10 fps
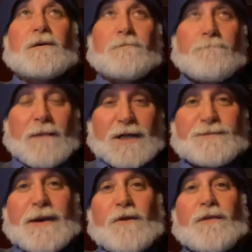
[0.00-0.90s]
much
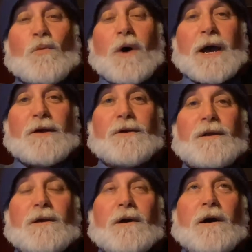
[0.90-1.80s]
better than Wired.
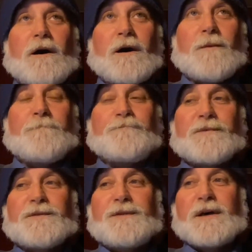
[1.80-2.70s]
Um,
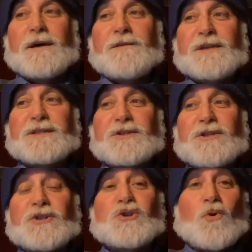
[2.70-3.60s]
the, the,
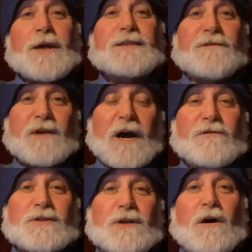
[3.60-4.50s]
the choice of
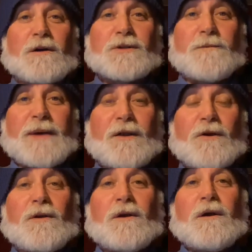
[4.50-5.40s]
cover songs are
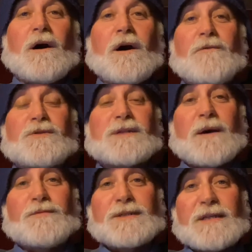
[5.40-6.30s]
better. Uh, there's a
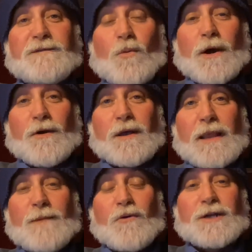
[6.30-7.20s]
couple Stevie Wonder
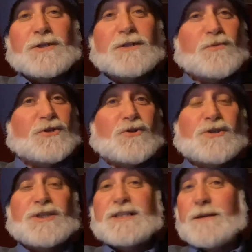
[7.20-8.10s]
collaborations, which are
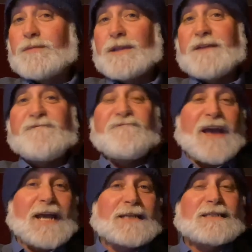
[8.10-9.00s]
simply
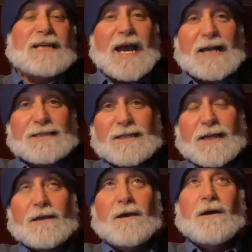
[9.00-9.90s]
fantastic.